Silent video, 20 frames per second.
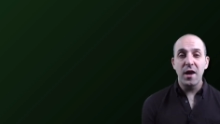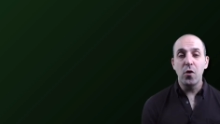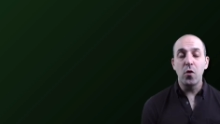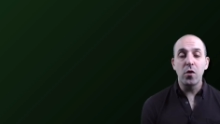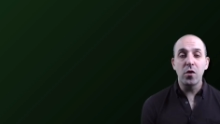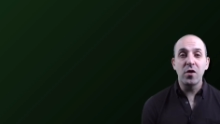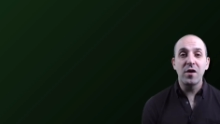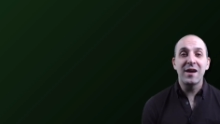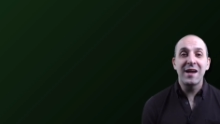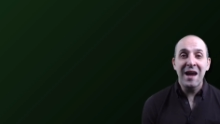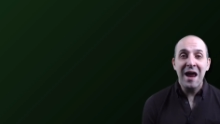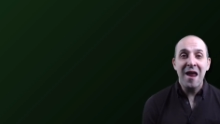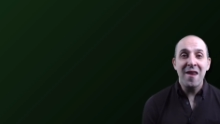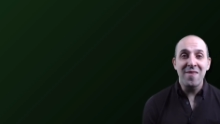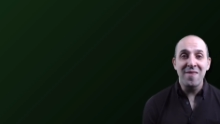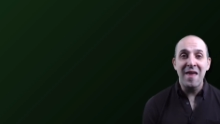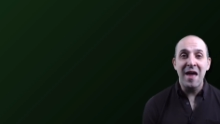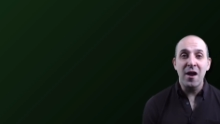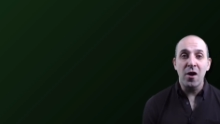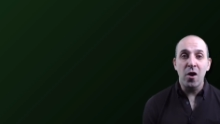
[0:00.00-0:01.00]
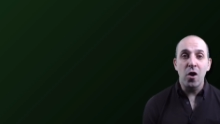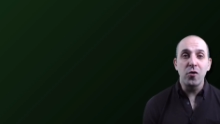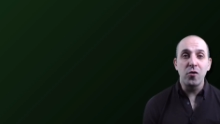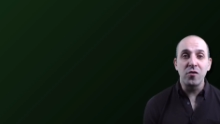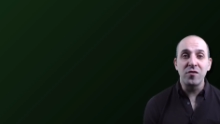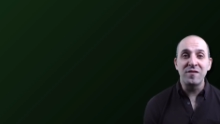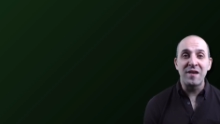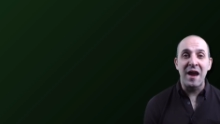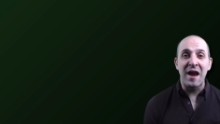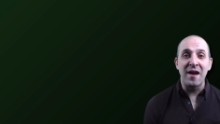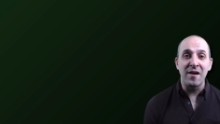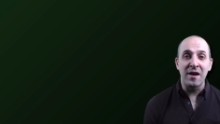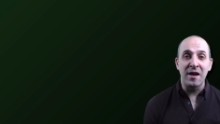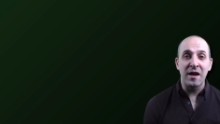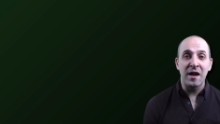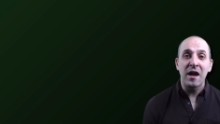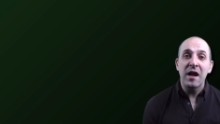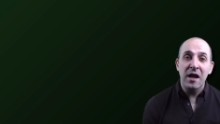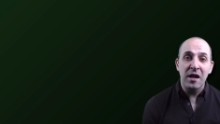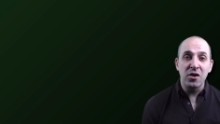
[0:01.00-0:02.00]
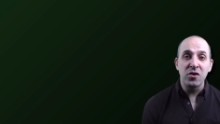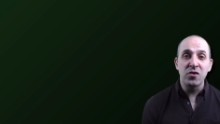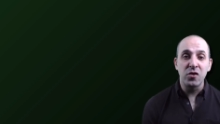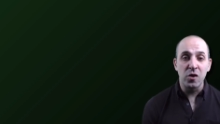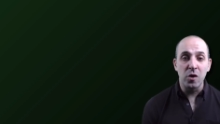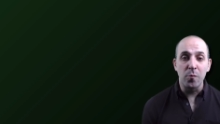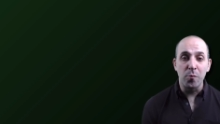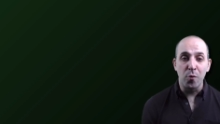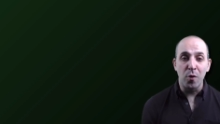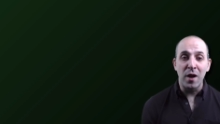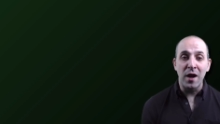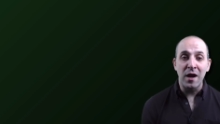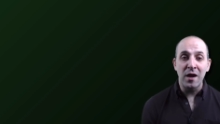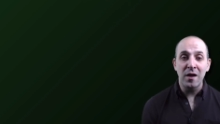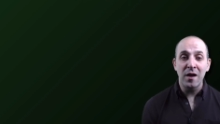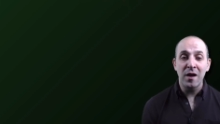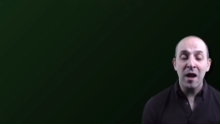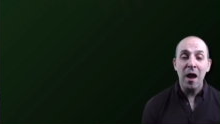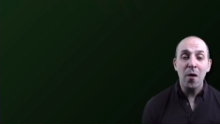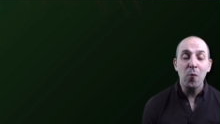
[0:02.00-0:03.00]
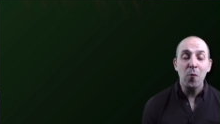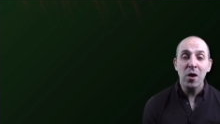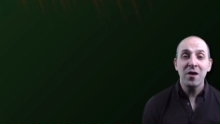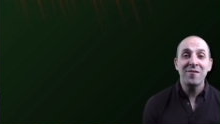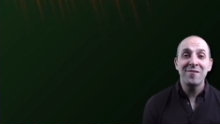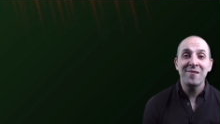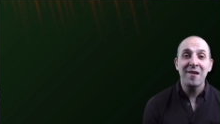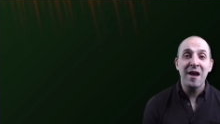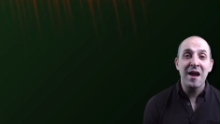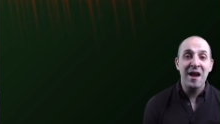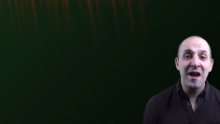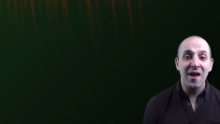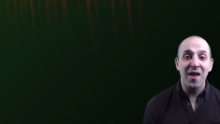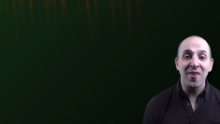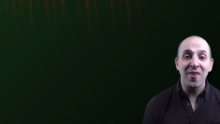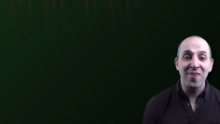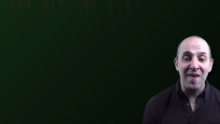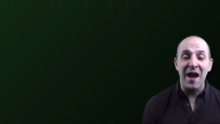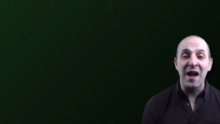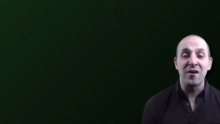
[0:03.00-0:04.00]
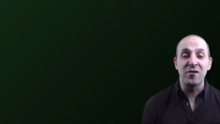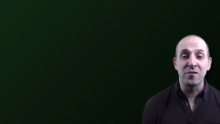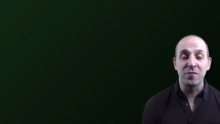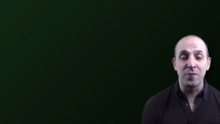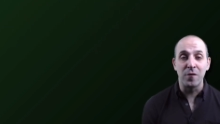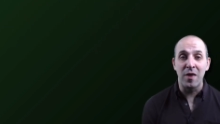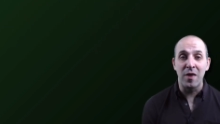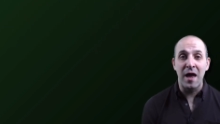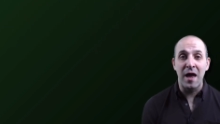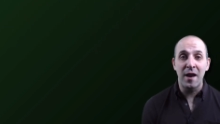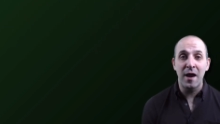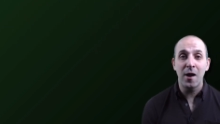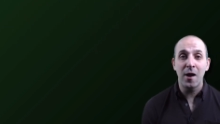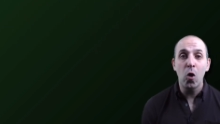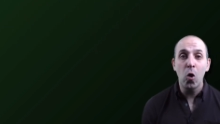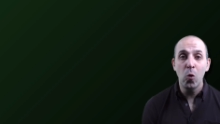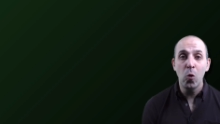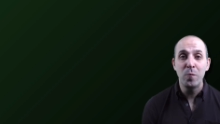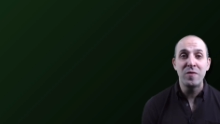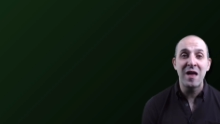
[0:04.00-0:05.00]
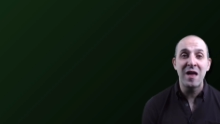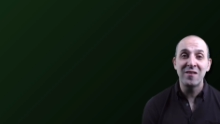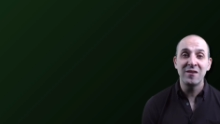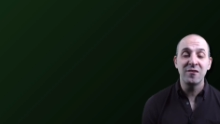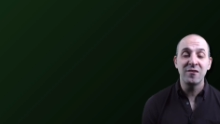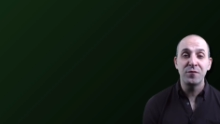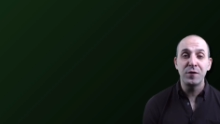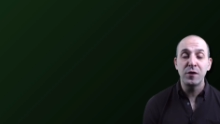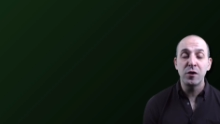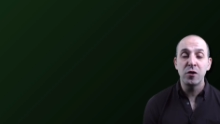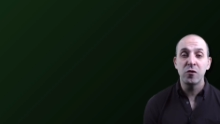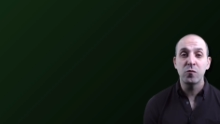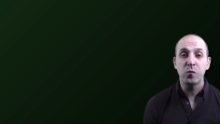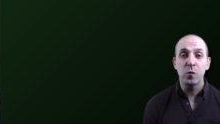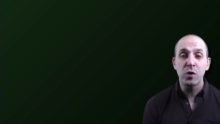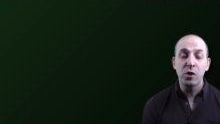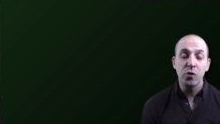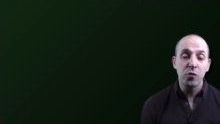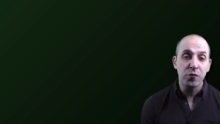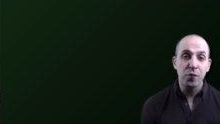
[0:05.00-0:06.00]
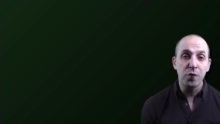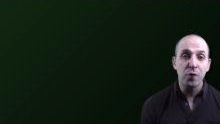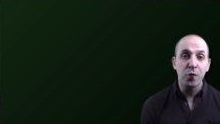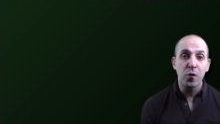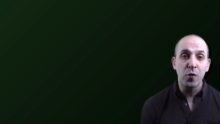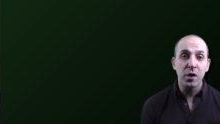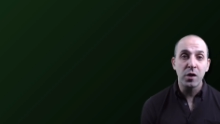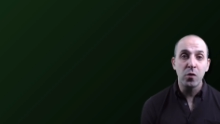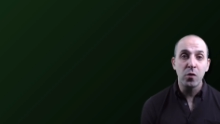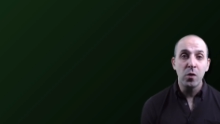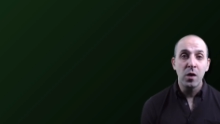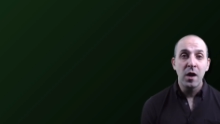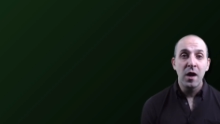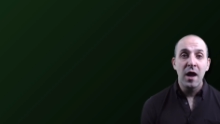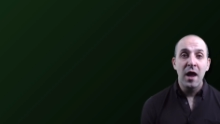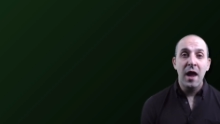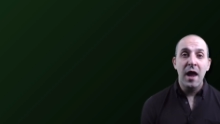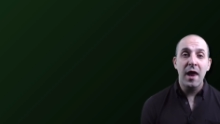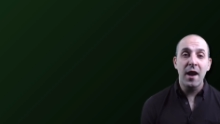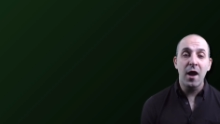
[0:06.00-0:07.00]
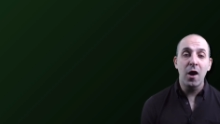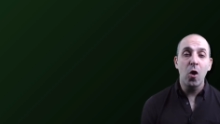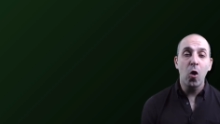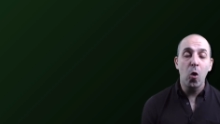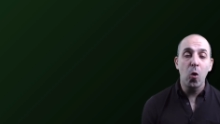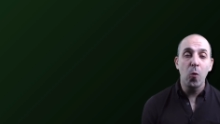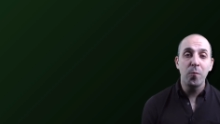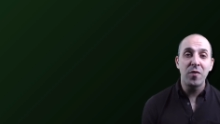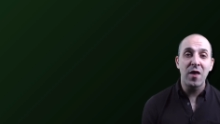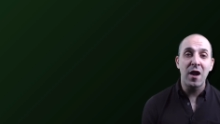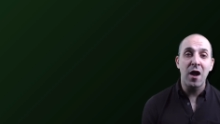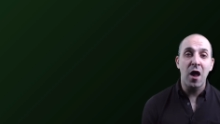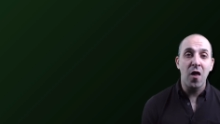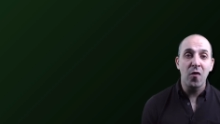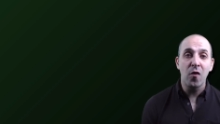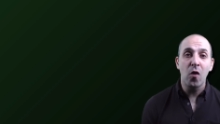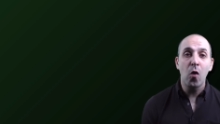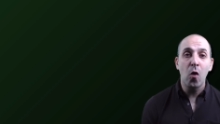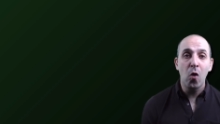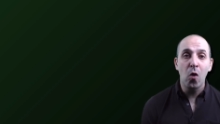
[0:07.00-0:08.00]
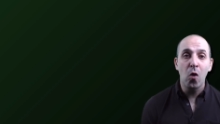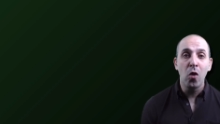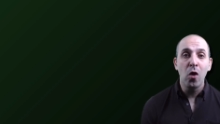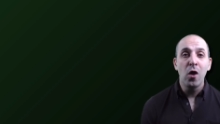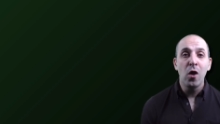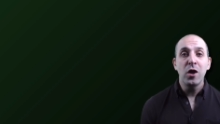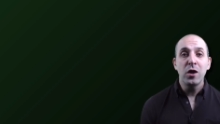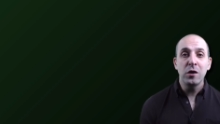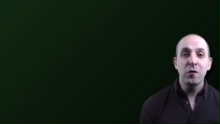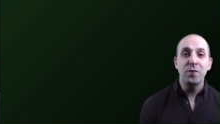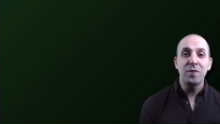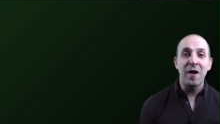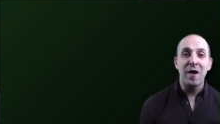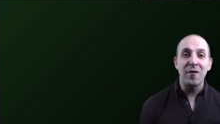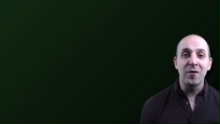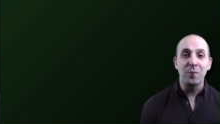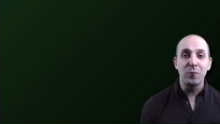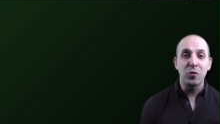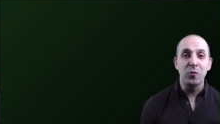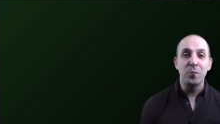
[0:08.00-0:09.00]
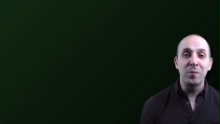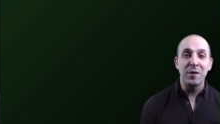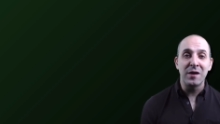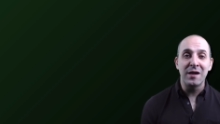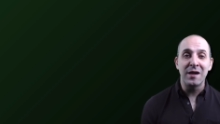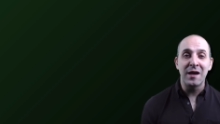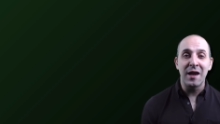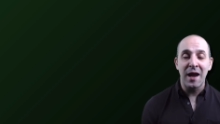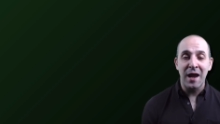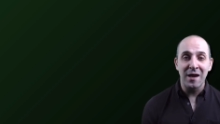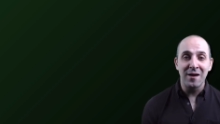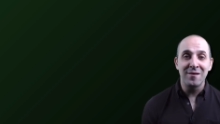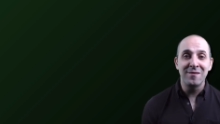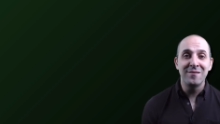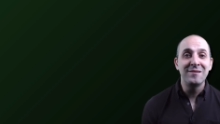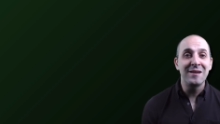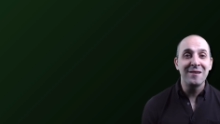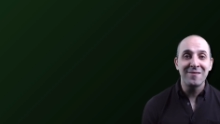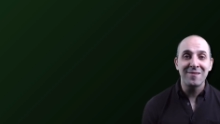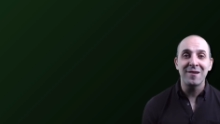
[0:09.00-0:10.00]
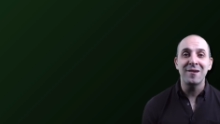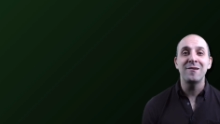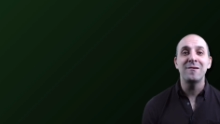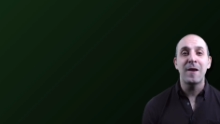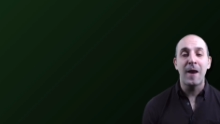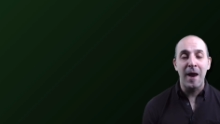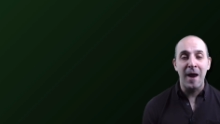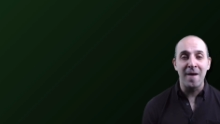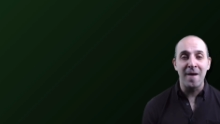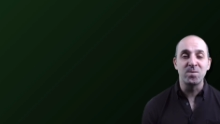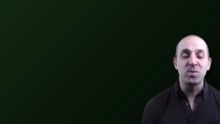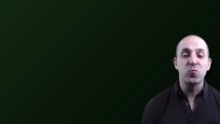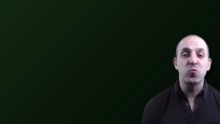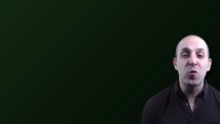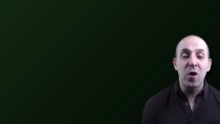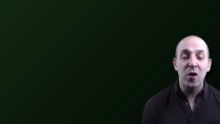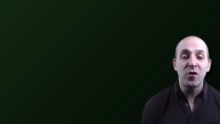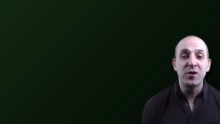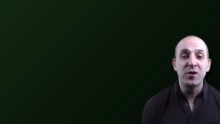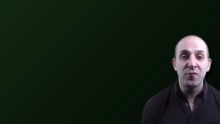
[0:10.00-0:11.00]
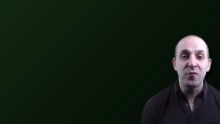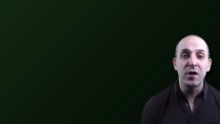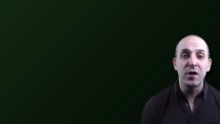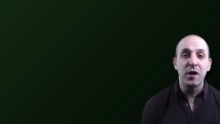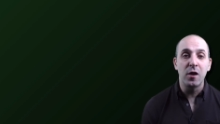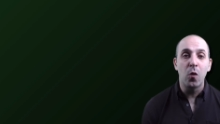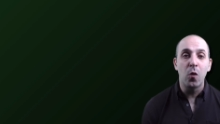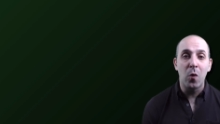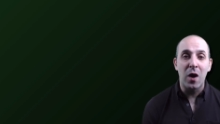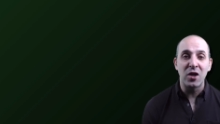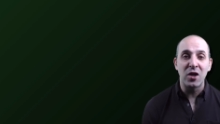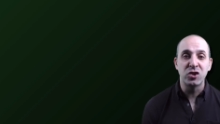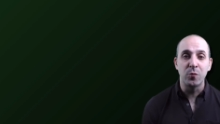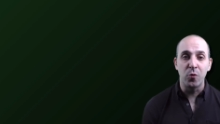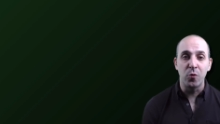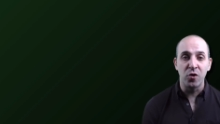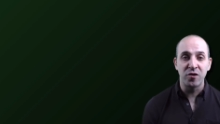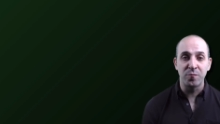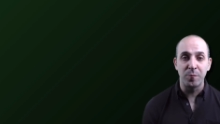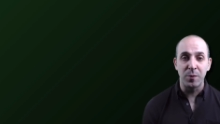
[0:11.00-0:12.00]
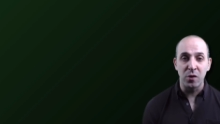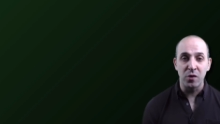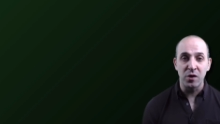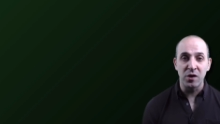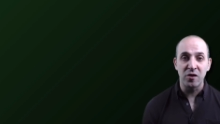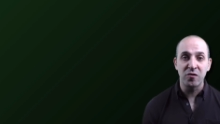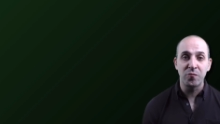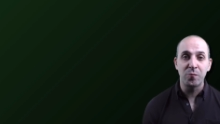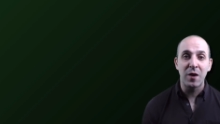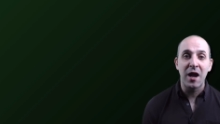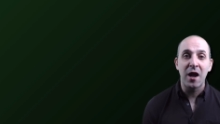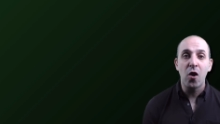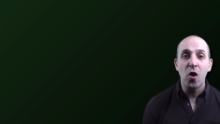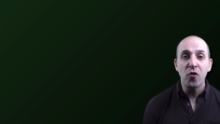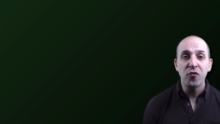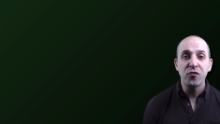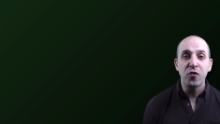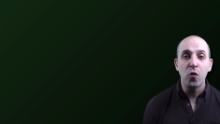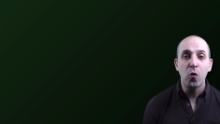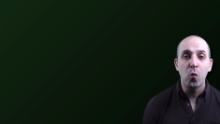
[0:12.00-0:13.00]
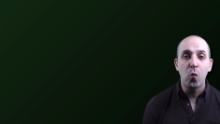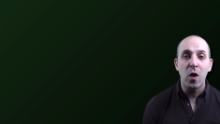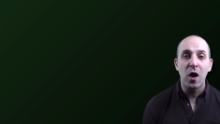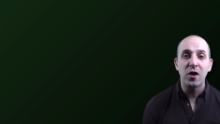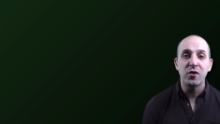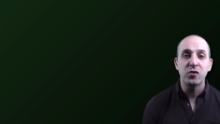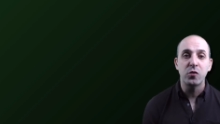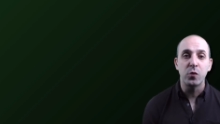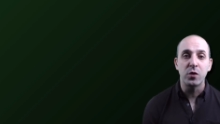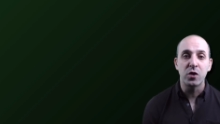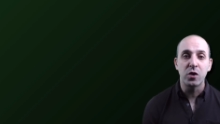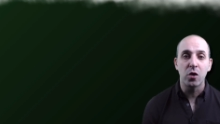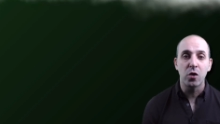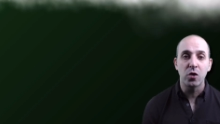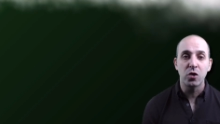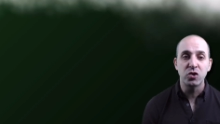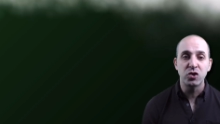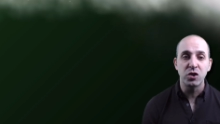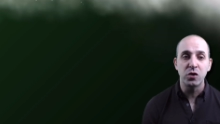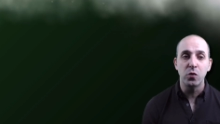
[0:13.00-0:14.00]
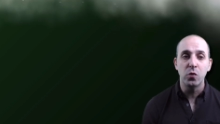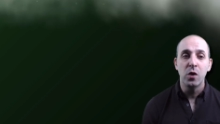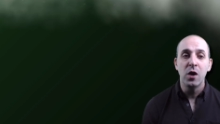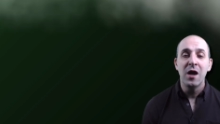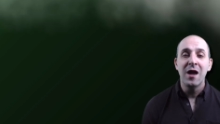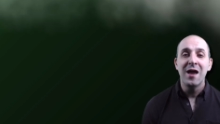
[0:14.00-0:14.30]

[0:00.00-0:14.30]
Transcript: in order to get that understanding into your brain. And I wanna say thanks for that. I hope that these videos were useful for you and I hope that on the whole you found them to be a decent and relatively watchable experience. But I also want to encourage you